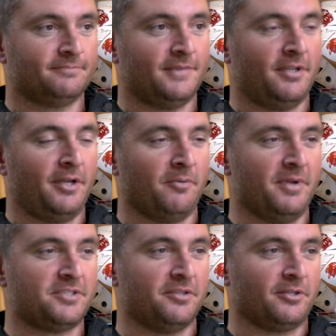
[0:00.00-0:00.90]
they were
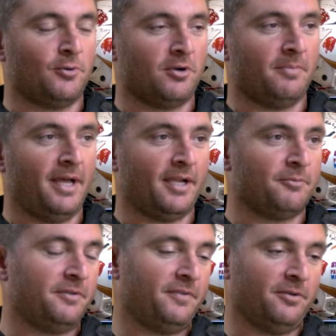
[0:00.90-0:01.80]
missing their quarterback,
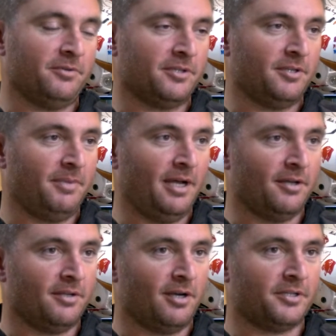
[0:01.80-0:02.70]
and we felt real good
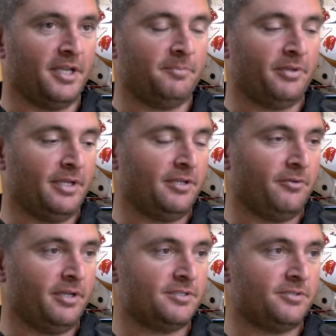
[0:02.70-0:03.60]
about our game plan
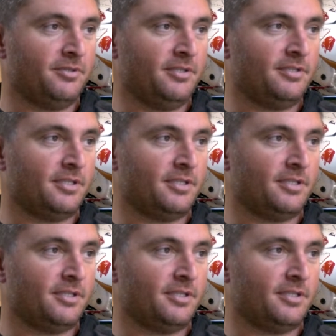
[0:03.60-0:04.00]
going into it.